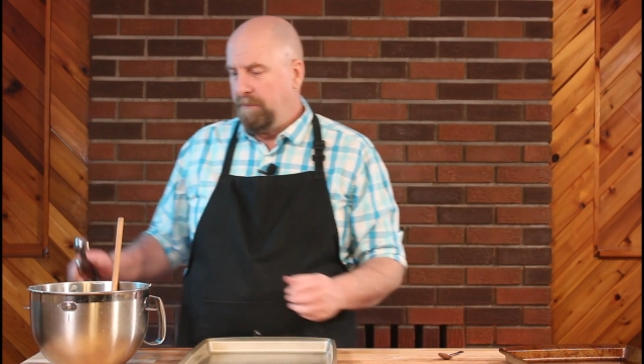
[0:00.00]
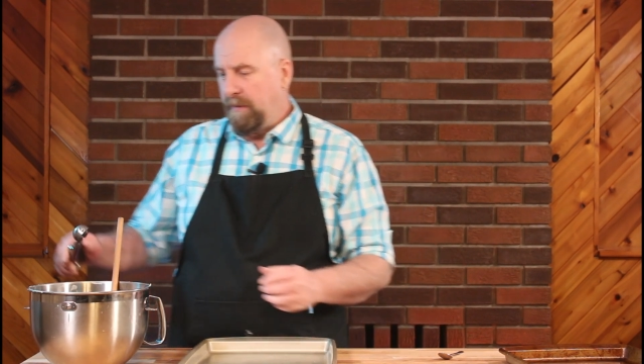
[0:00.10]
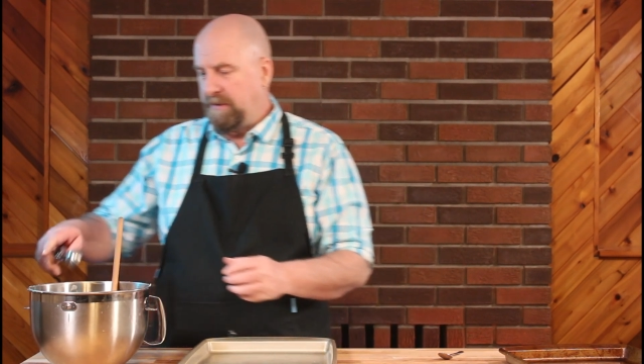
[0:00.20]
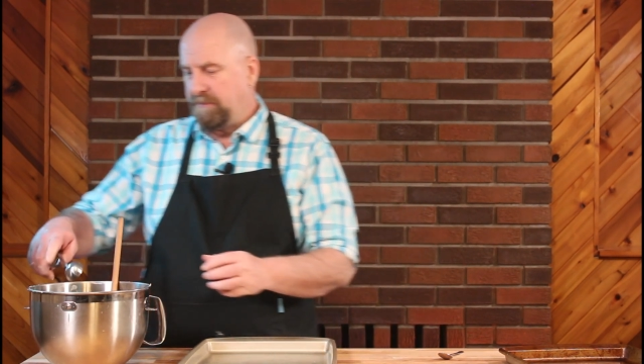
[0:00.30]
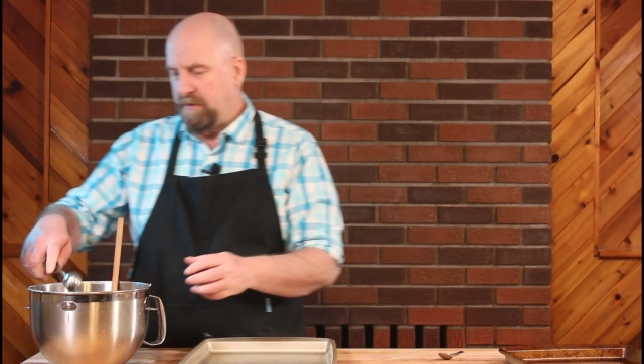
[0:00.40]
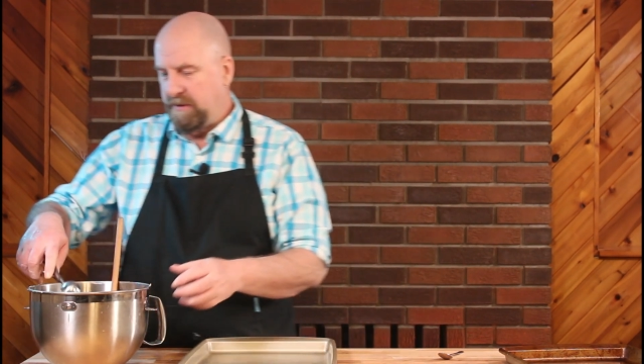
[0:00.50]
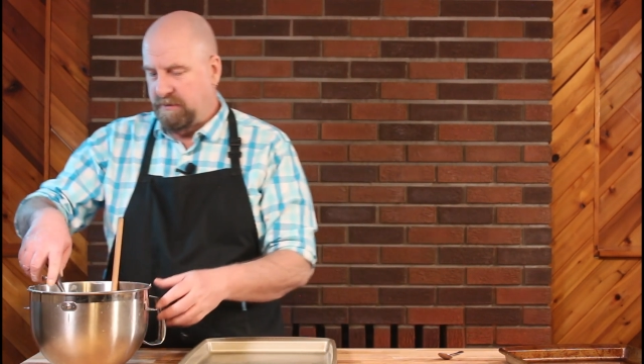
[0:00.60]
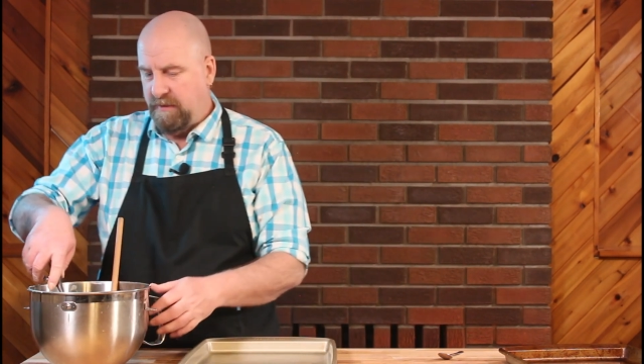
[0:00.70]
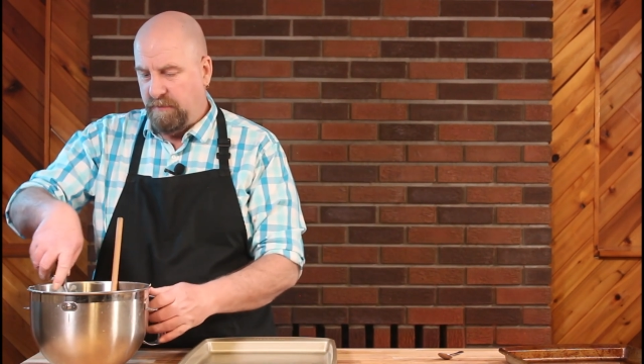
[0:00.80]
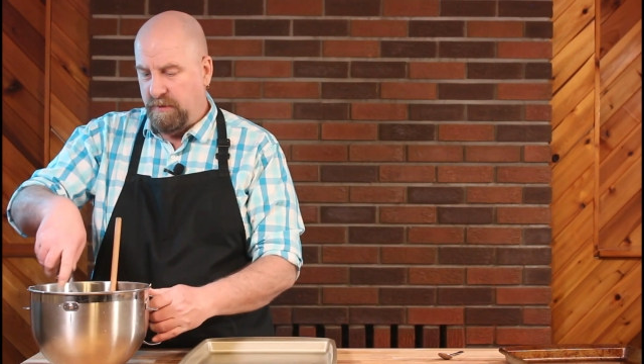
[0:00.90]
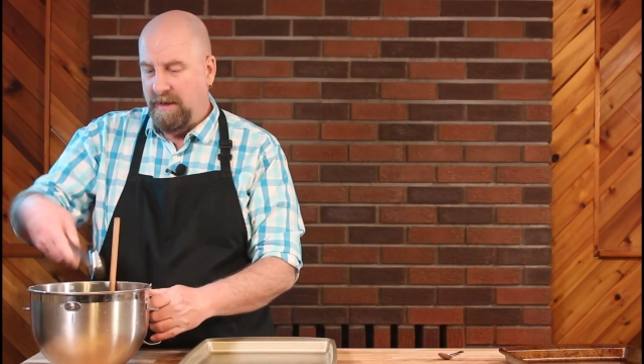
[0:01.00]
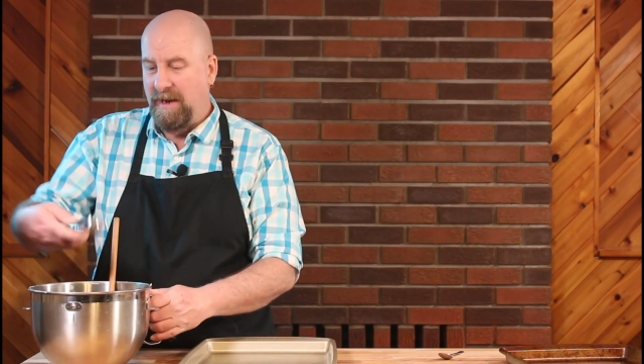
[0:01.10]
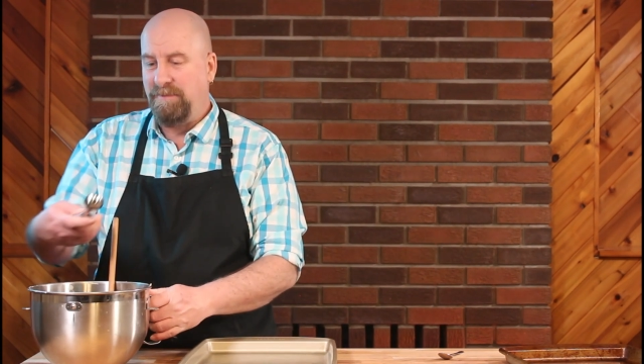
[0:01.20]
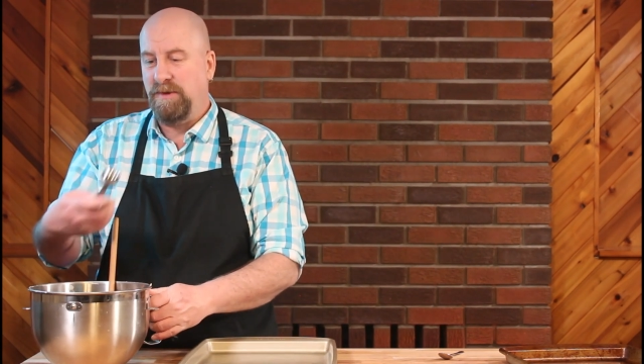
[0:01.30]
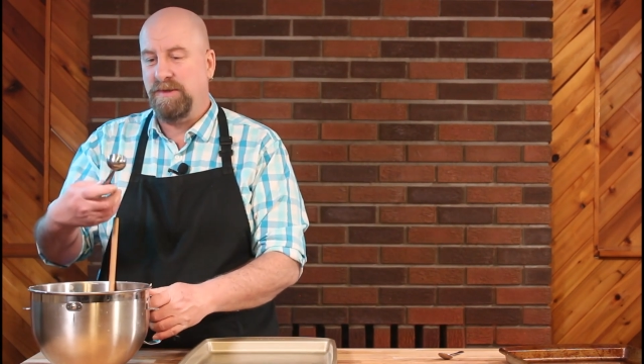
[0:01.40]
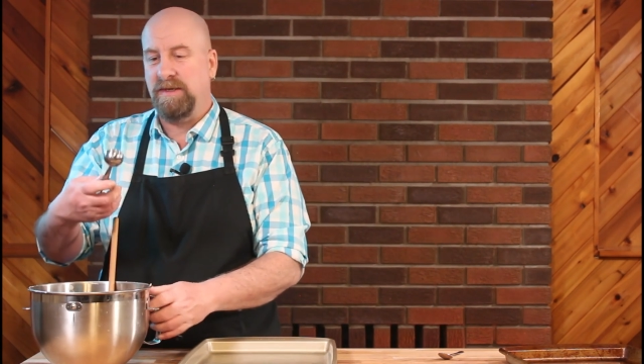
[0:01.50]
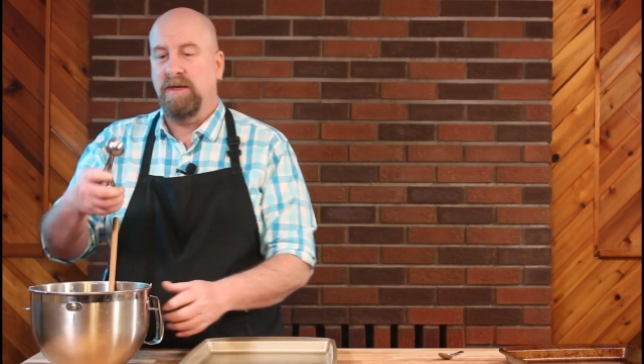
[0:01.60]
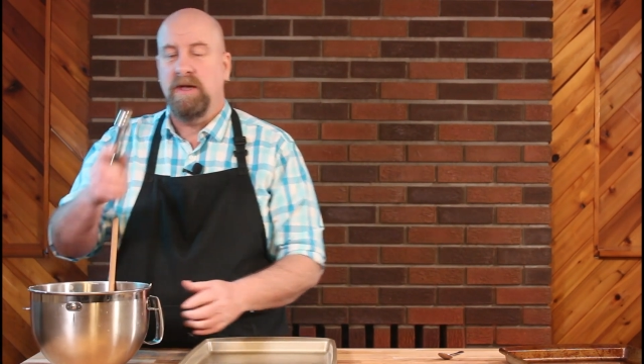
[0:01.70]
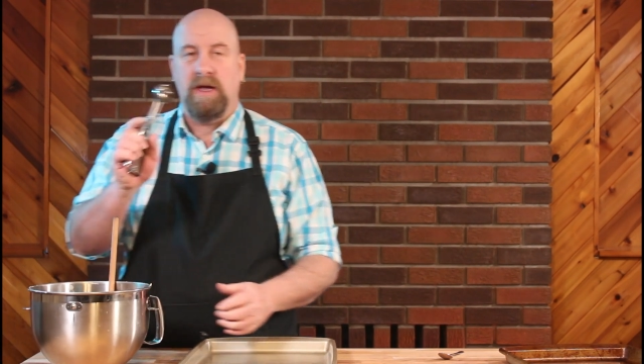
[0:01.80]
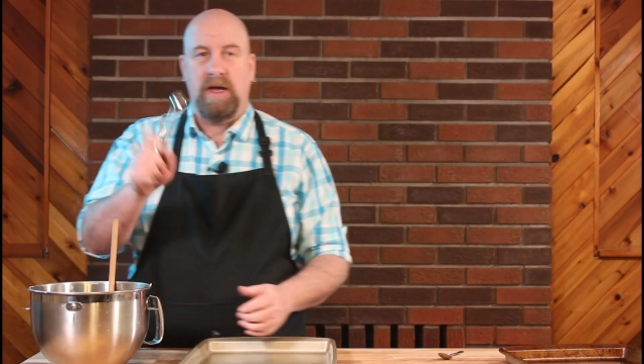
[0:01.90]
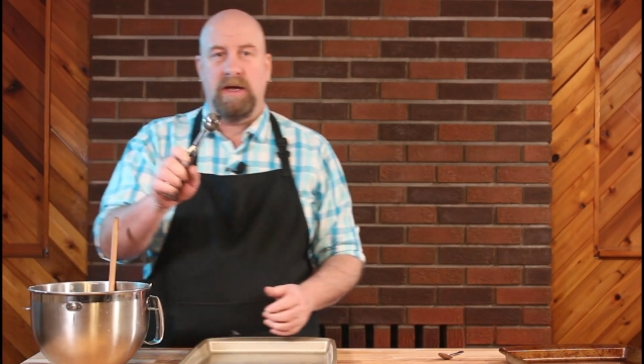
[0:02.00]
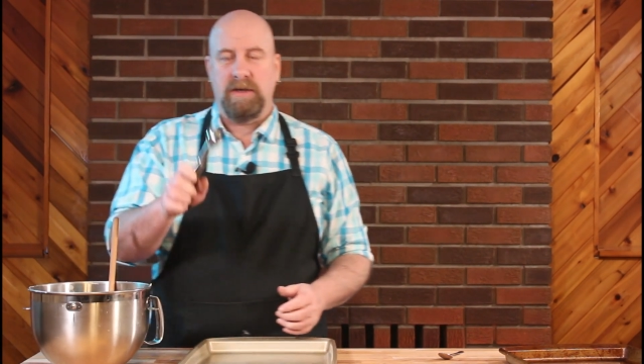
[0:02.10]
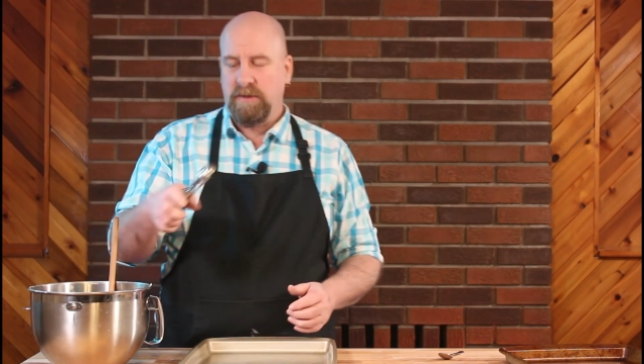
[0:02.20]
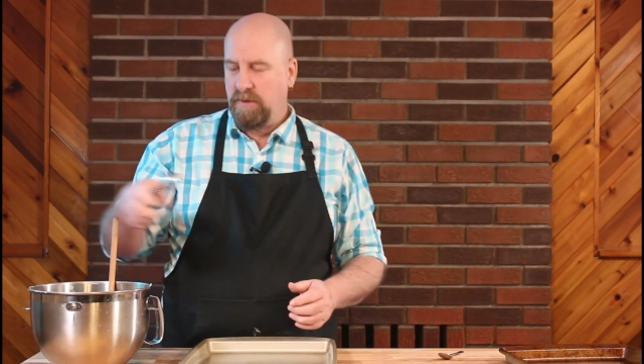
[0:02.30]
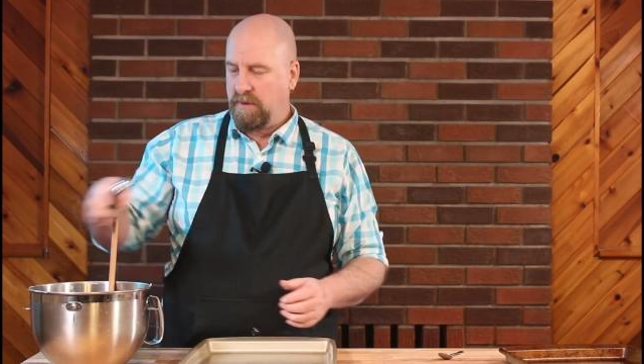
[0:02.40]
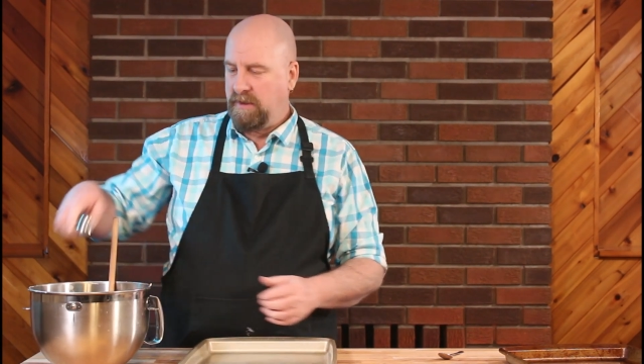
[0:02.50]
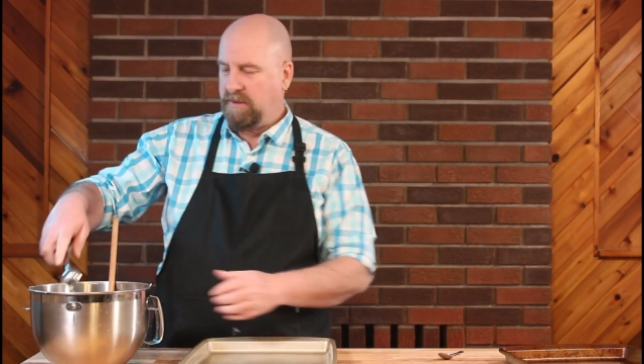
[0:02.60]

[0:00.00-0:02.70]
but it's very straightforward. I'm using a cookie